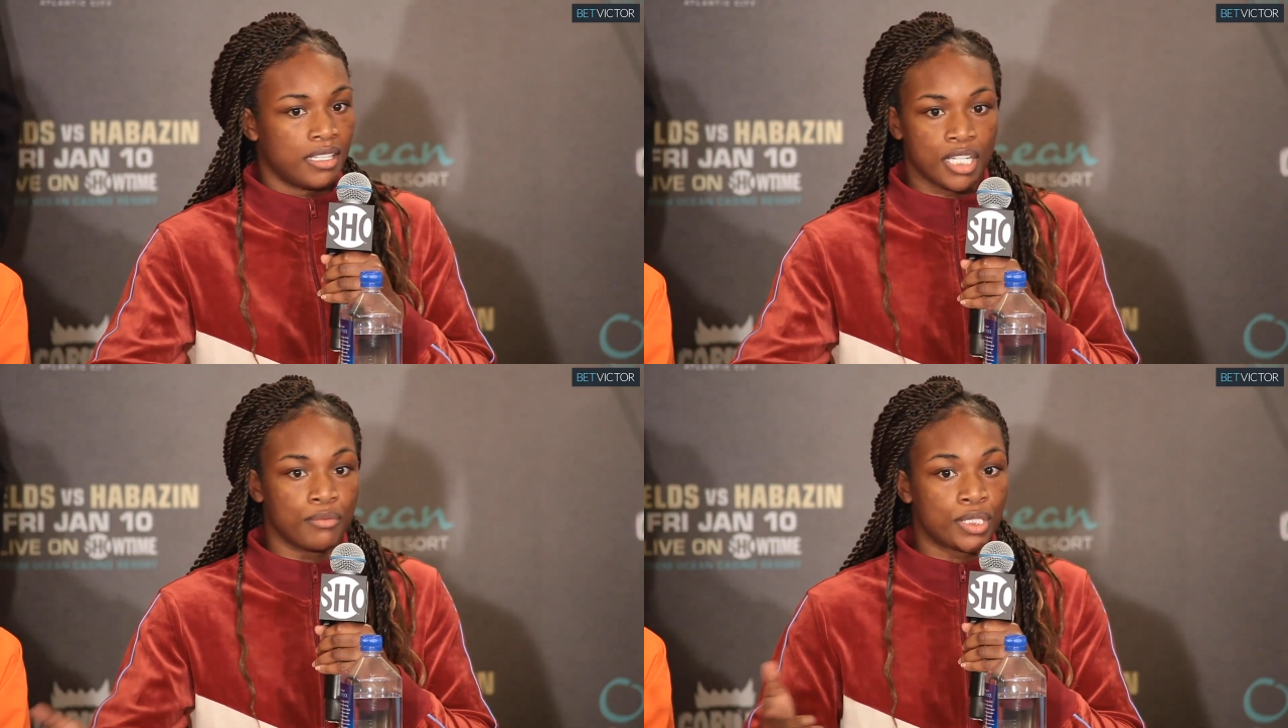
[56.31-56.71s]

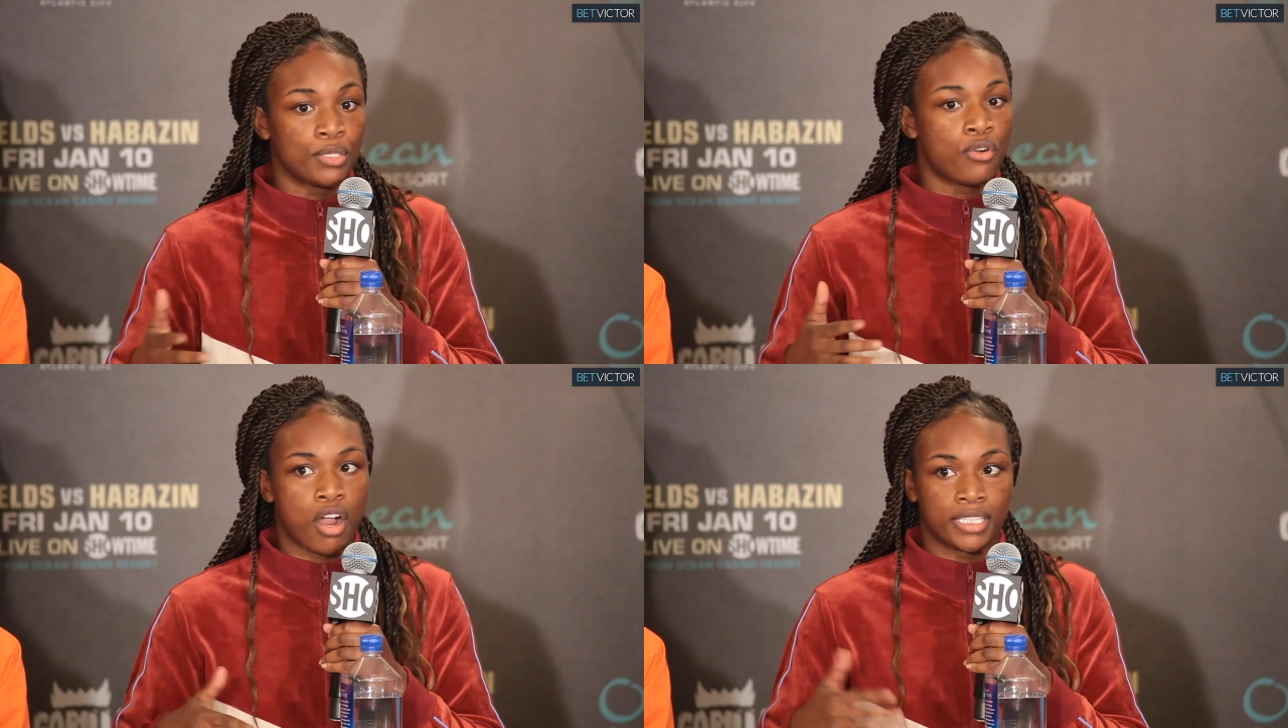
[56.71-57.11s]
It was
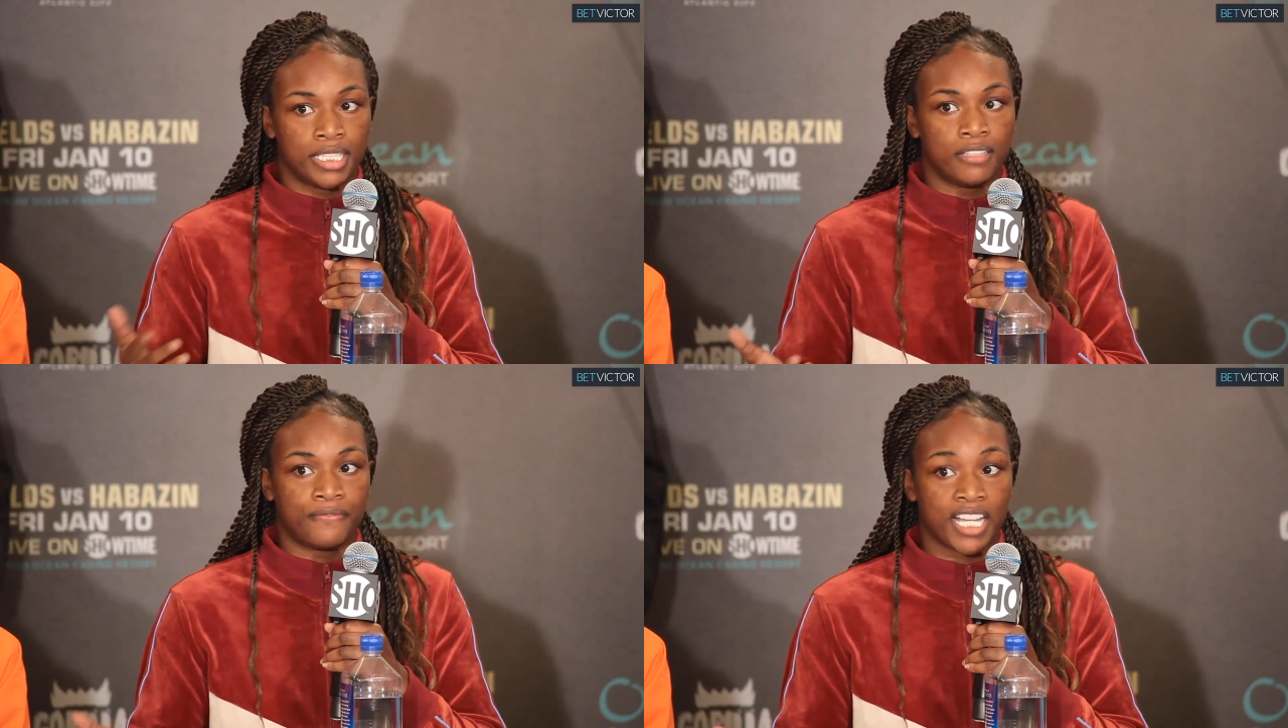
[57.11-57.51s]
too hard to
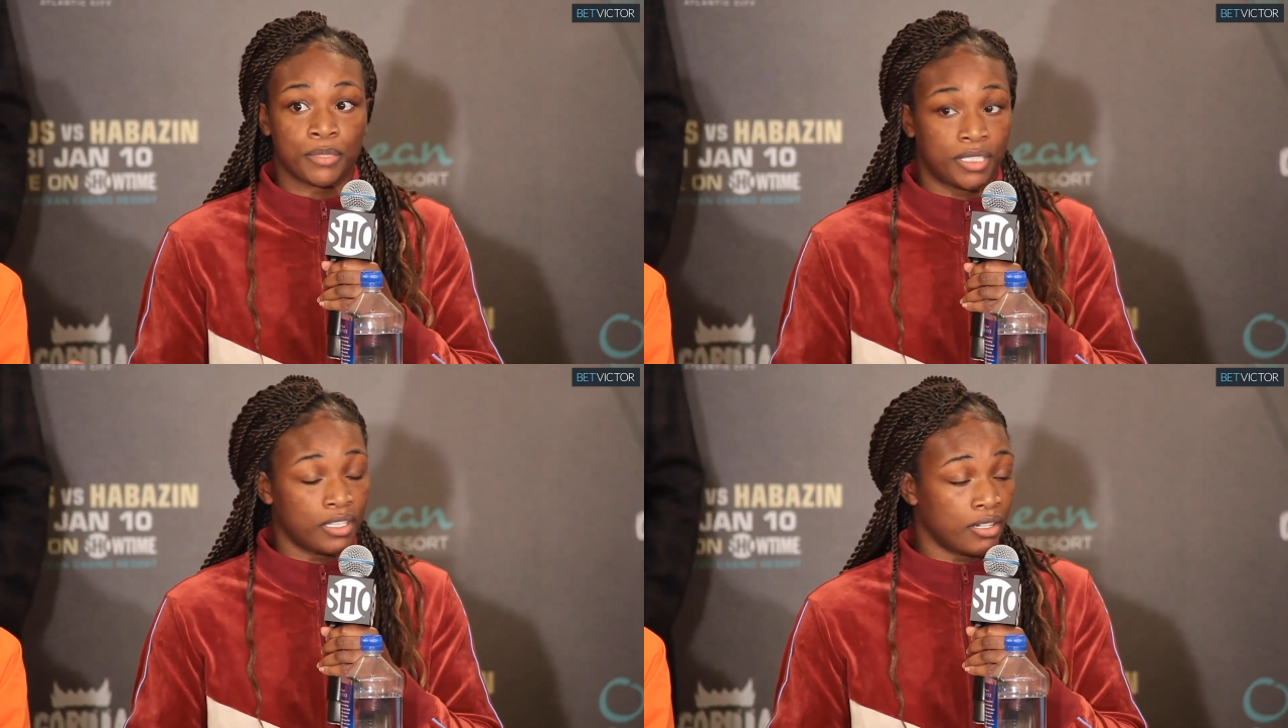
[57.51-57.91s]
get fights
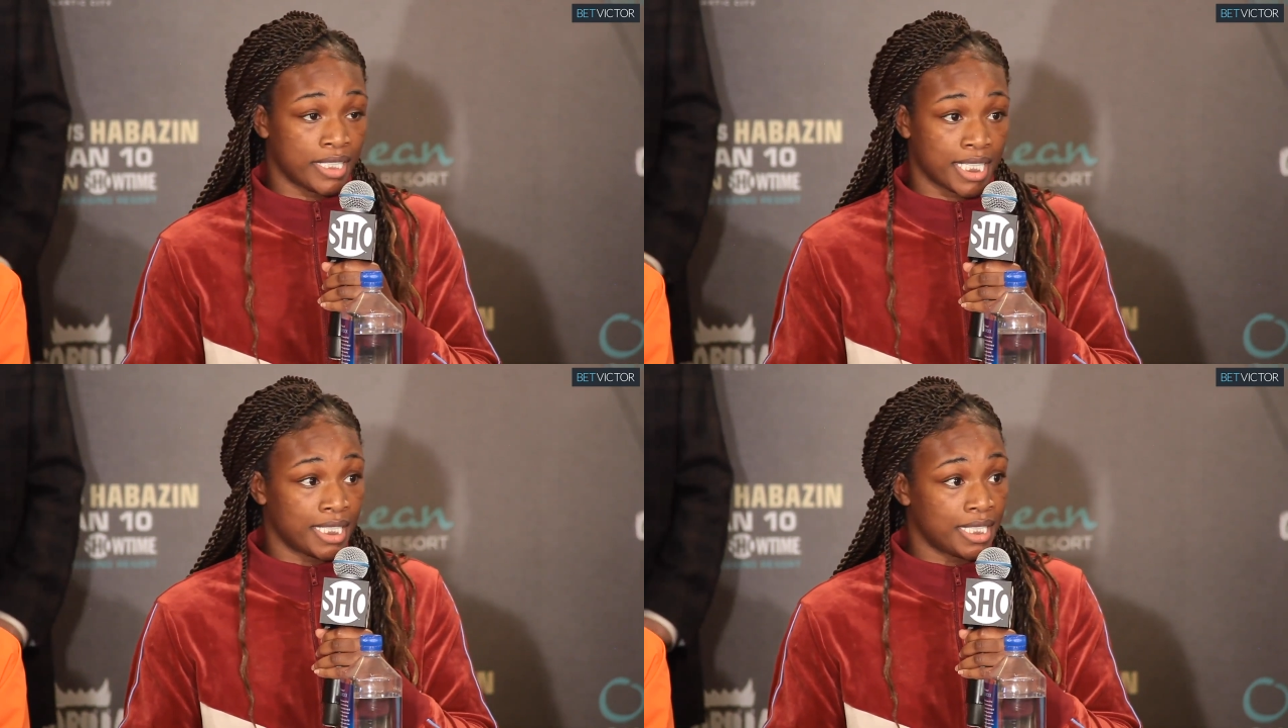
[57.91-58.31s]
with the girls
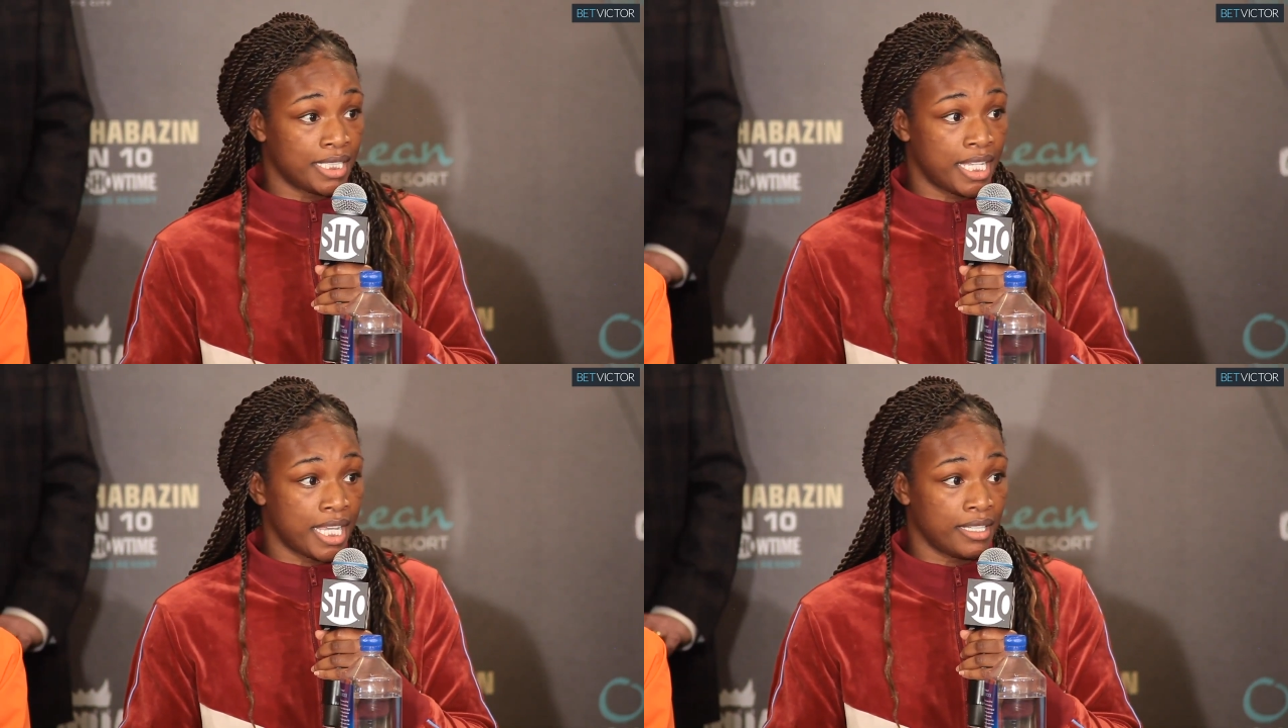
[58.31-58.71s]
at
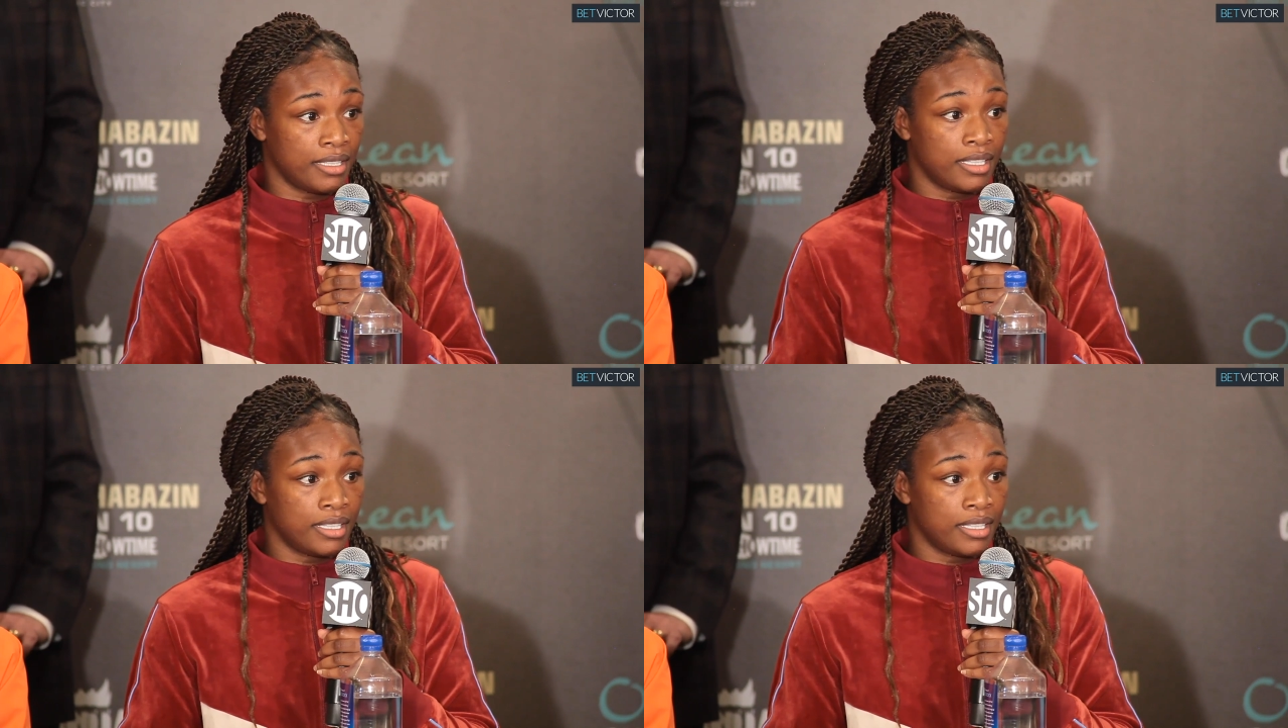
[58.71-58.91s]
68.